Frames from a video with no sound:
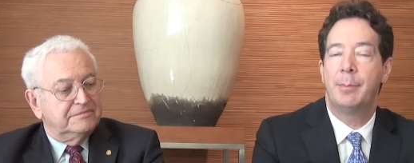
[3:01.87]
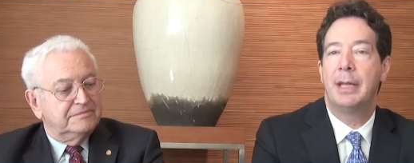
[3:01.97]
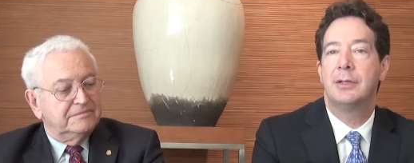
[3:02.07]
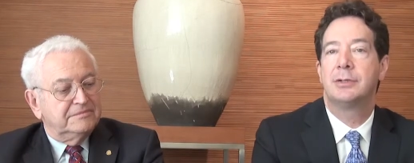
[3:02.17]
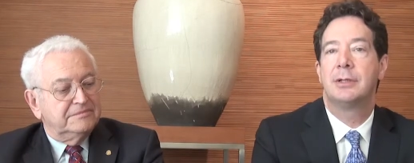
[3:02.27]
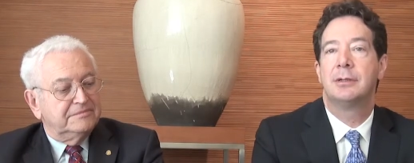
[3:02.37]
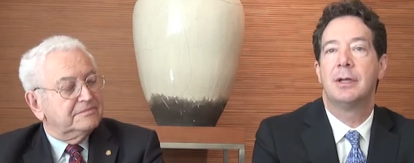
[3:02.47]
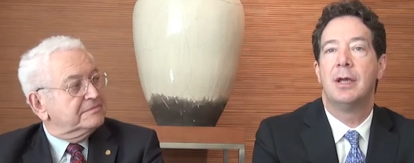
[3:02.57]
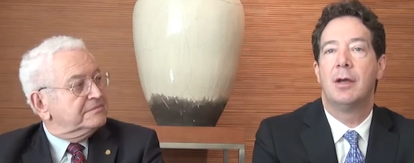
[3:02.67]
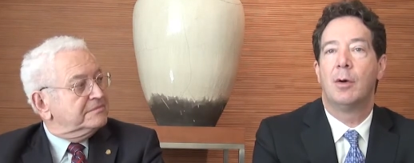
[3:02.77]
Speaker 1: a patient
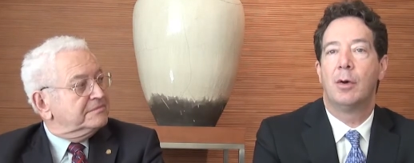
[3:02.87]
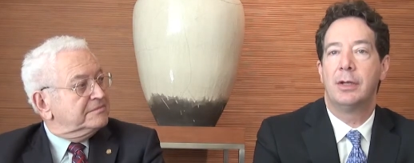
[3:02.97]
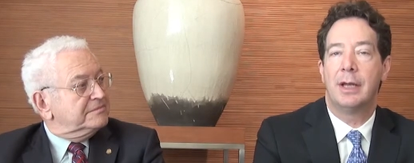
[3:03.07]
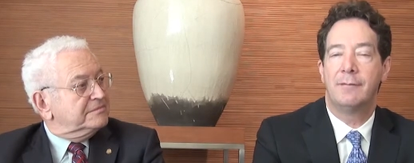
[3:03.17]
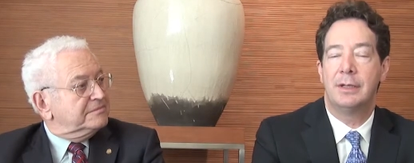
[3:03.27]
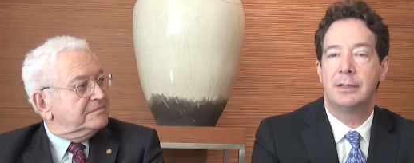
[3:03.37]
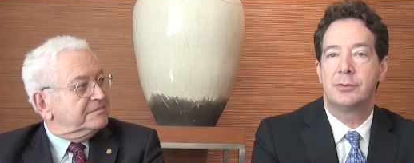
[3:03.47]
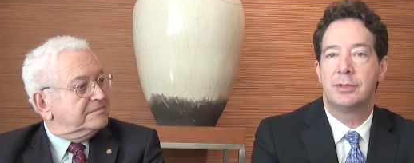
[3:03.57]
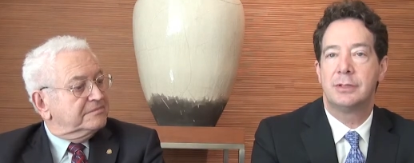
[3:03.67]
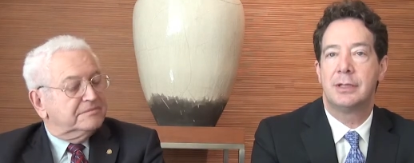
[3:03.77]
or you have an
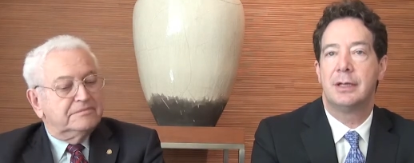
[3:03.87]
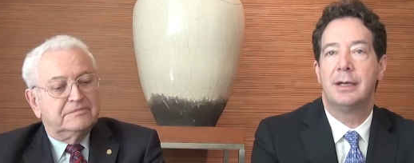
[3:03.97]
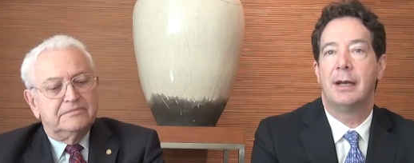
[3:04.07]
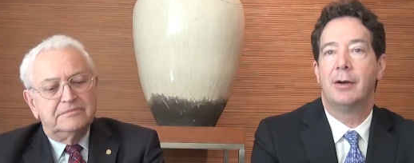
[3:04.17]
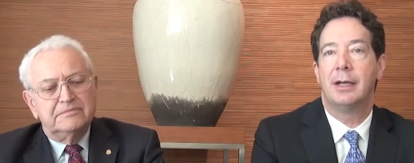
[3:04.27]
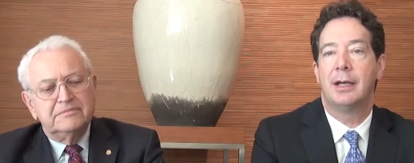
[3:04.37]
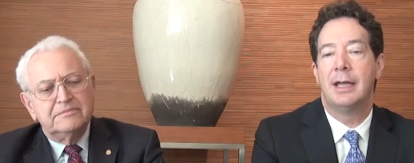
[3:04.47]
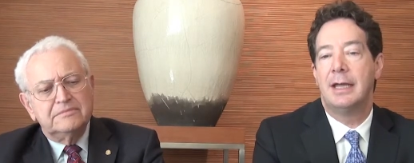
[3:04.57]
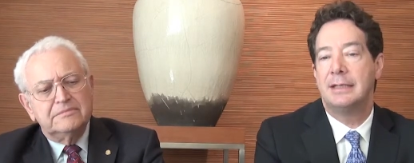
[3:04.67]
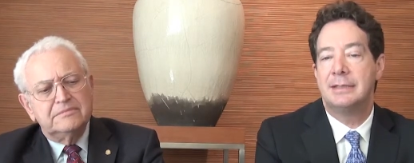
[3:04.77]
interest in an area,
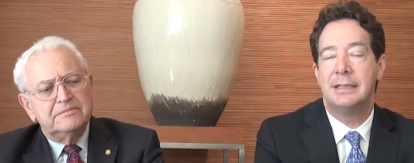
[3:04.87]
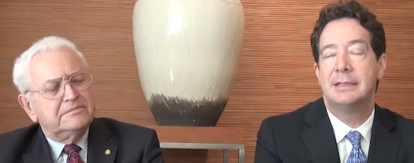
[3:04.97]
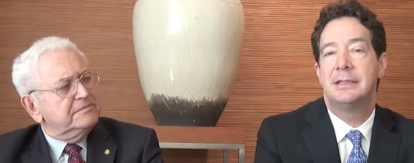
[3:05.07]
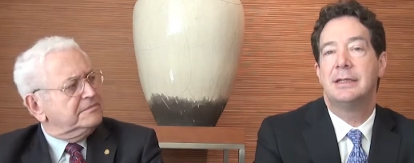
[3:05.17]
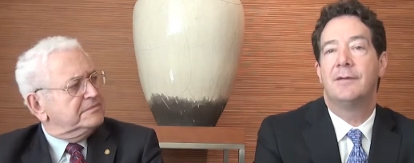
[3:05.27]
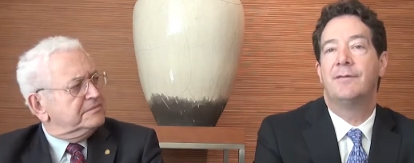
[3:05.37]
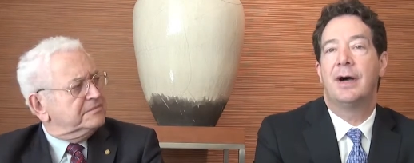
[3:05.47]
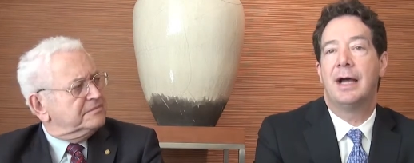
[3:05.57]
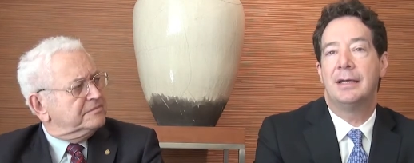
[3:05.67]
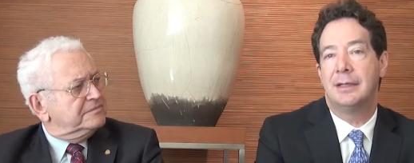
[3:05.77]
it's easy to
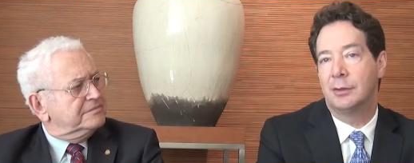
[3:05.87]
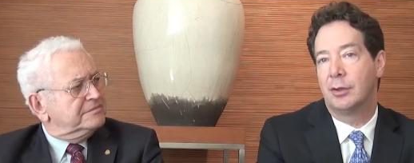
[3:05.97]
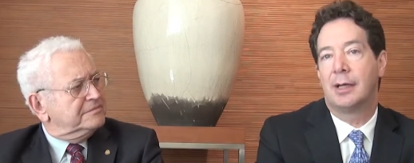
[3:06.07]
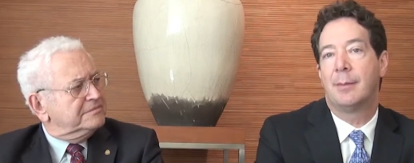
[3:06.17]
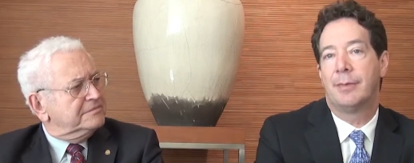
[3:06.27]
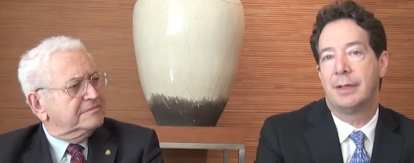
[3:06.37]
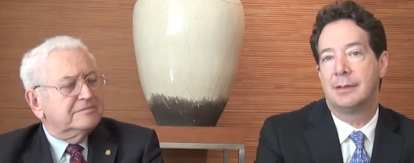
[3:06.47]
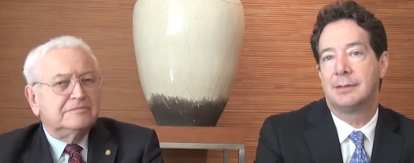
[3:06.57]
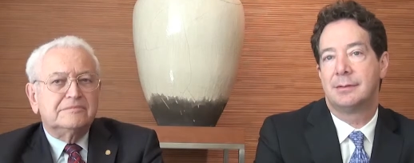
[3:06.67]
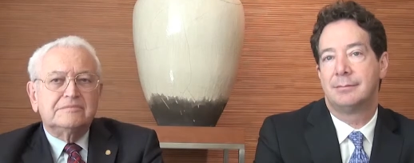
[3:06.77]
find and look up
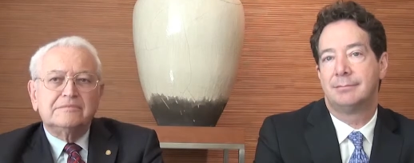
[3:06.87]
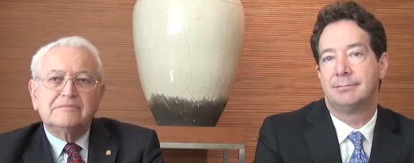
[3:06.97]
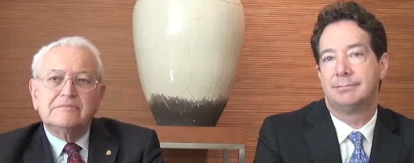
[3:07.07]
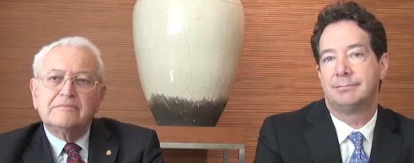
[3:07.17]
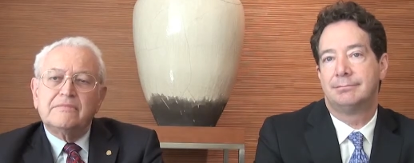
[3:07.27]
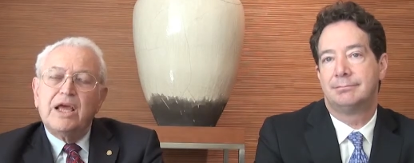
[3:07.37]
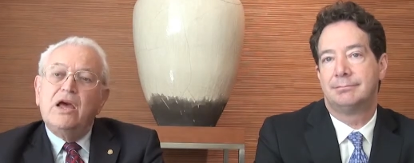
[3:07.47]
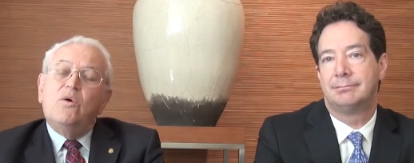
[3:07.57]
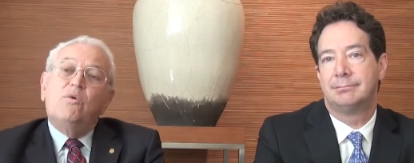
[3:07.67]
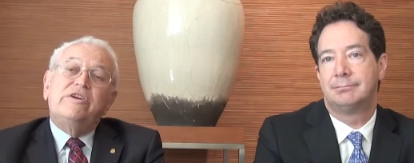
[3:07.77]
things.
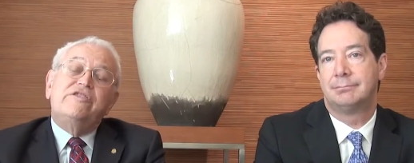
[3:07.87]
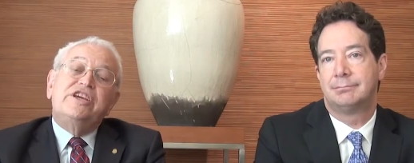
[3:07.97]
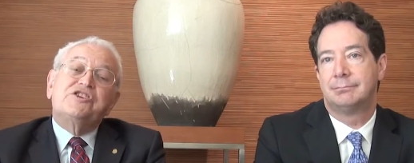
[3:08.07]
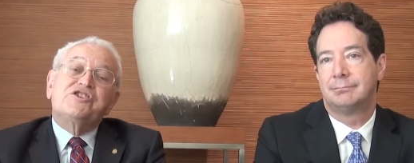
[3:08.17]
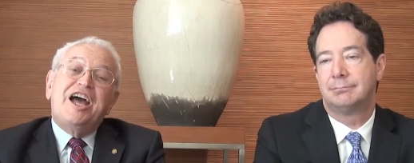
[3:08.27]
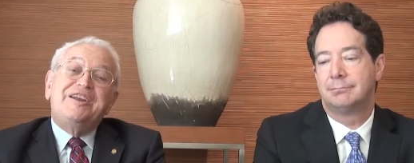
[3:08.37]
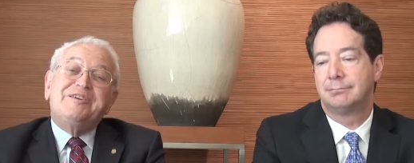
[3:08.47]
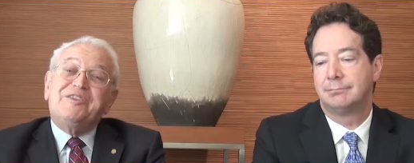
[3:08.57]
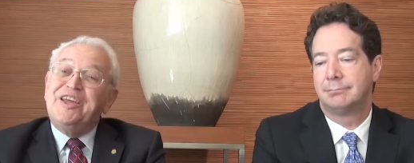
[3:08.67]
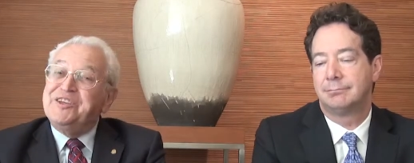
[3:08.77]
Speaker 2: One of the
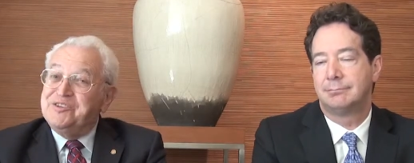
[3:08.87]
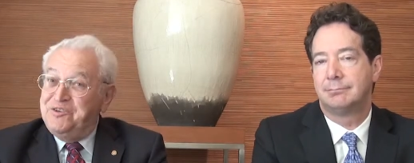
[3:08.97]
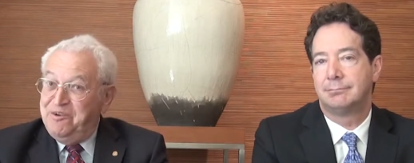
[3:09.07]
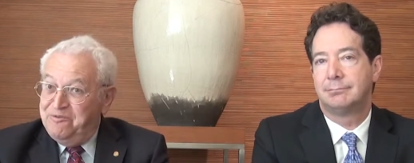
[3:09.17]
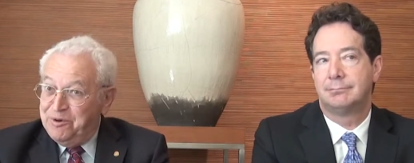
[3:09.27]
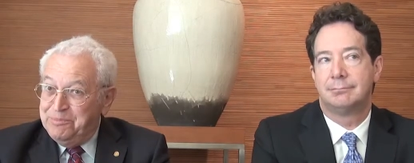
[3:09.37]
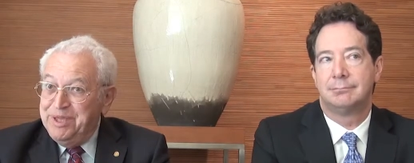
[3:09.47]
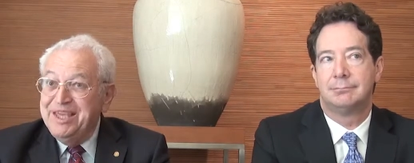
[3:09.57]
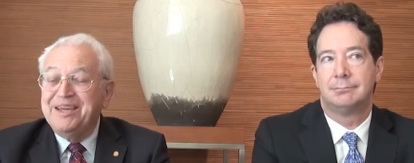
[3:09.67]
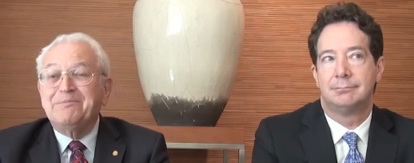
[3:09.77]
exciting things for
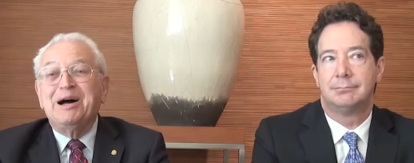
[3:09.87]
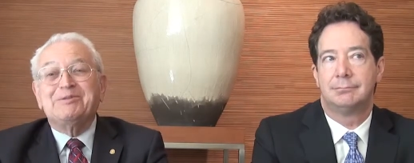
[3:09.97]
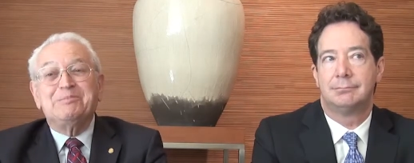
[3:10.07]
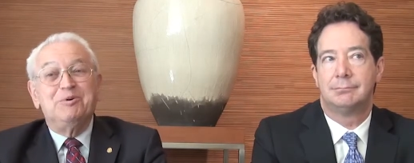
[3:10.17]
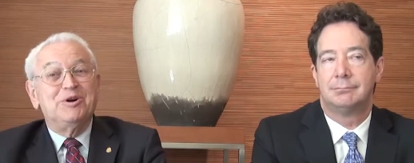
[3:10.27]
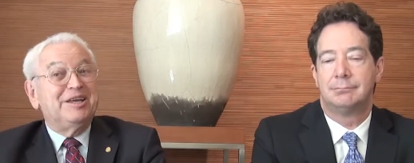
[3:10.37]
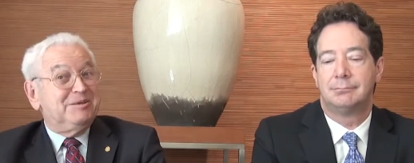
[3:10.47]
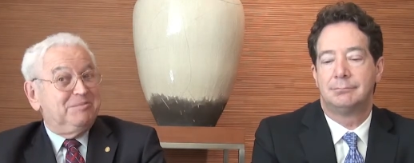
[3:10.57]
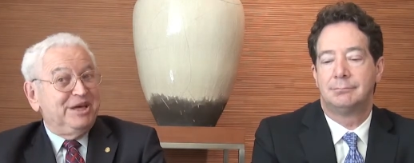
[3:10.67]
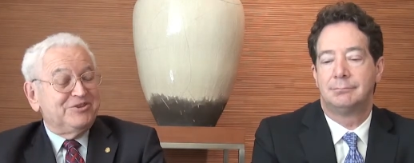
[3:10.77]
me about the book and
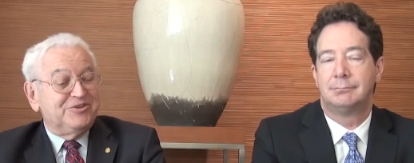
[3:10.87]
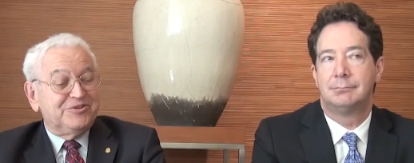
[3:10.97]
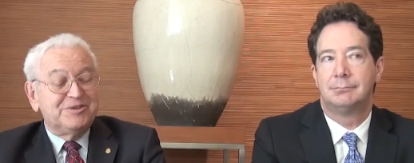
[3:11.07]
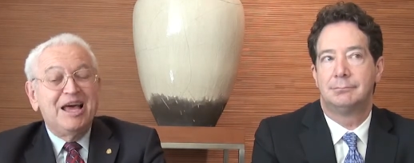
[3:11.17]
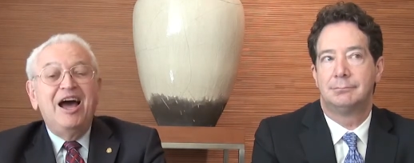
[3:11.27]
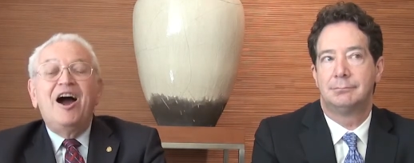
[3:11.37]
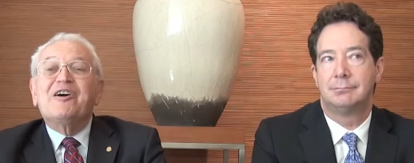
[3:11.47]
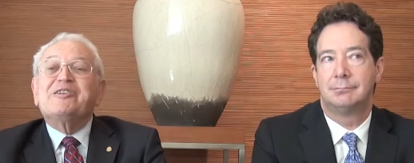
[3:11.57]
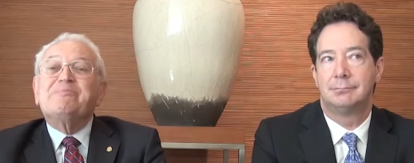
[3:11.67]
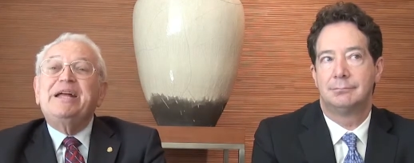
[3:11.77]
the pictures
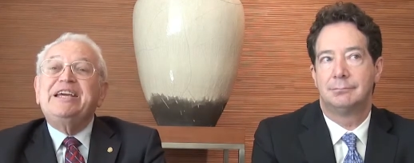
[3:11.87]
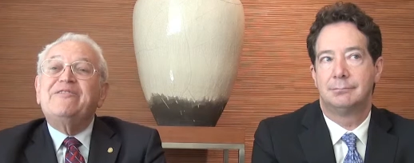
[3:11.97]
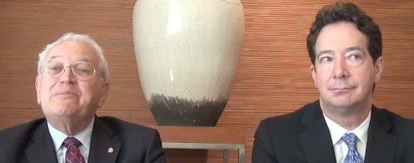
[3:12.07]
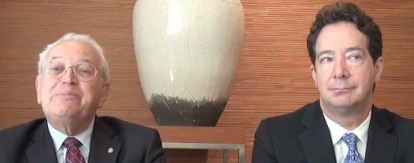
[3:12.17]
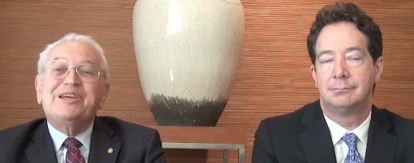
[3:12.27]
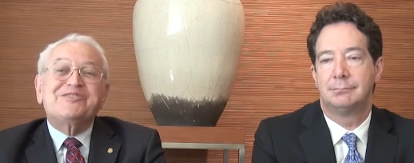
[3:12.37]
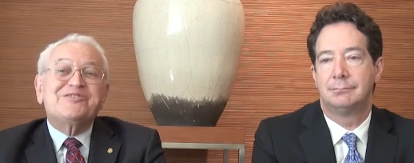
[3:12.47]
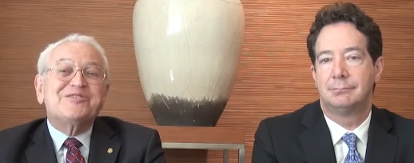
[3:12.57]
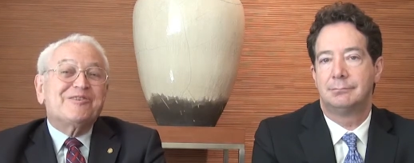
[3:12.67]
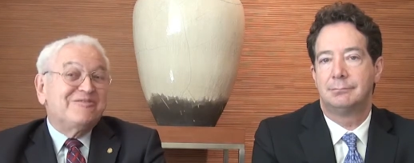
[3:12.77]
are that many of the
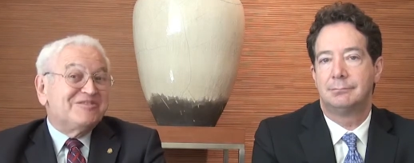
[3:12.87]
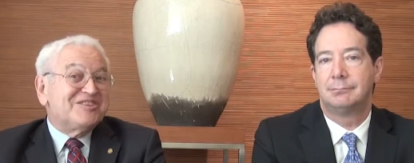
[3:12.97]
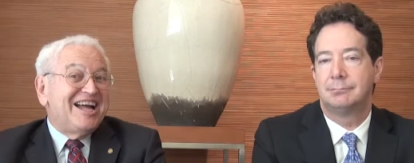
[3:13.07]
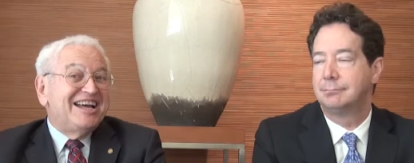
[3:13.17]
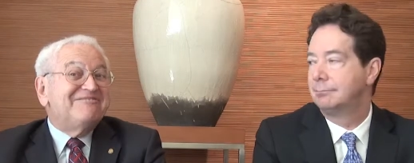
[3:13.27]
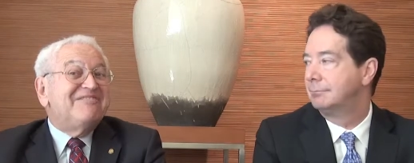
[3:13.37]
pictures are of the Stein